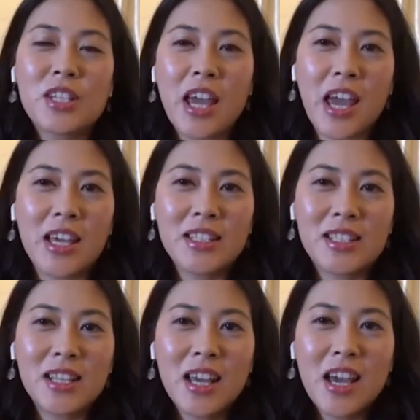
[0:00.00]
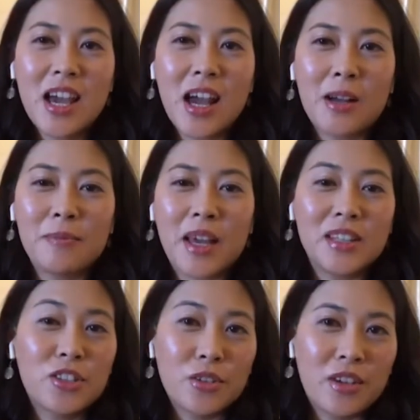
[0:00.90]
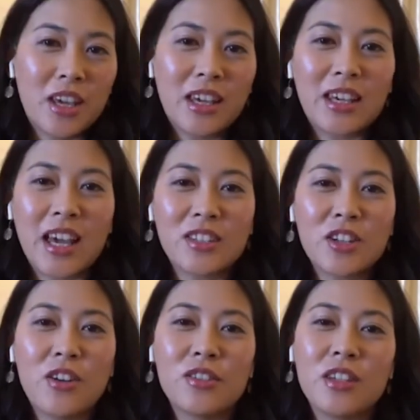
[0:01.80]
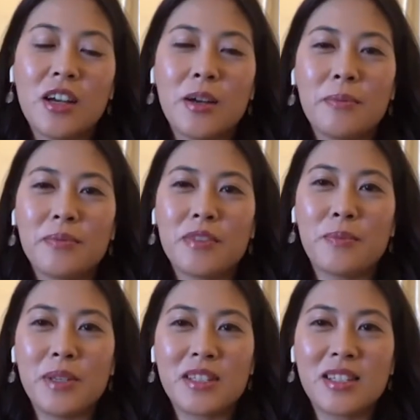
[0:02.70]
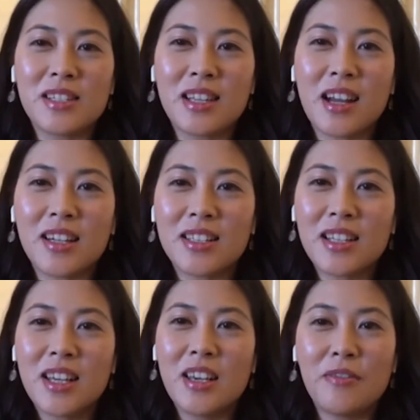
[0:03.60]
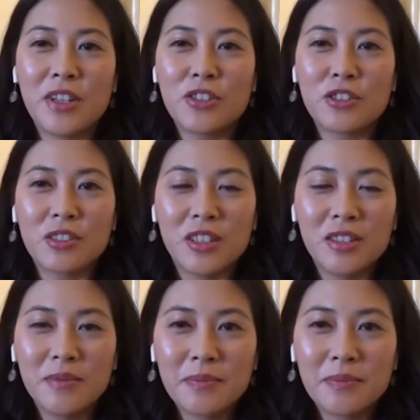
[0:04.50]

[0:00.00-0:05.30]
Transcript: taste and to get on the business side eventually.